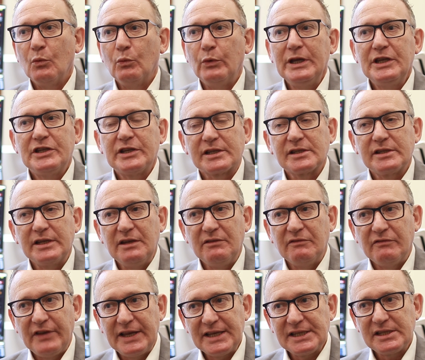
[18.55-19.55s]
We just
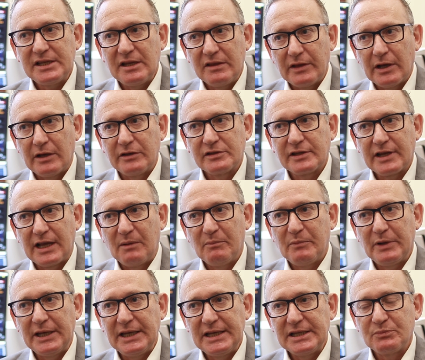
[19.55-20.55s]
invest in those
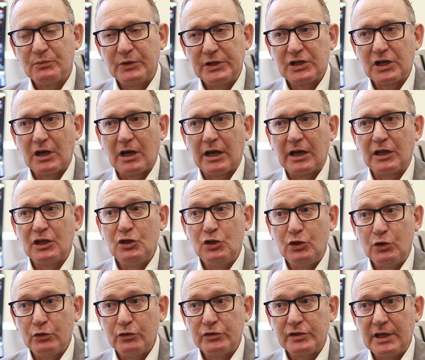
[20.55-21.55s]
companies which are
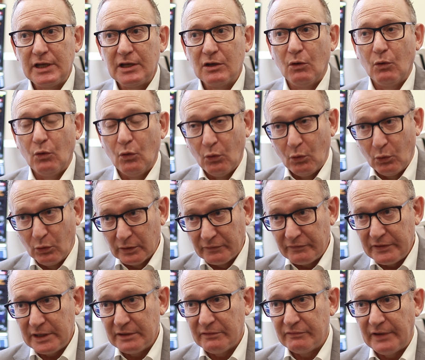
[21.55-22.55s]
using all
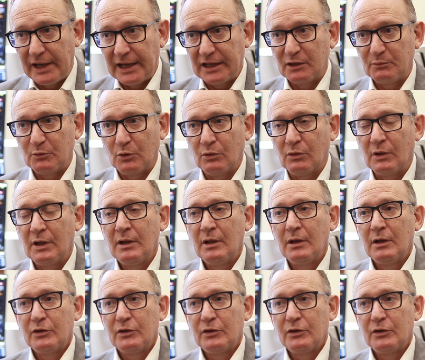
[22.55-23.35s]
of the available